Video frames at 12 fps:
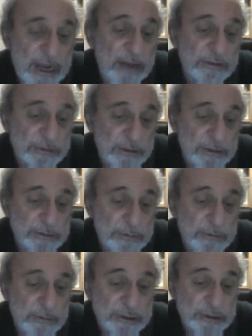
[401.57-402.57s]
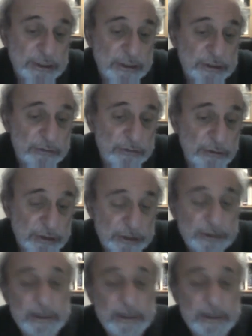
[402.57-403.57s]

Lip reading: out and to be with his teacher, Roshi.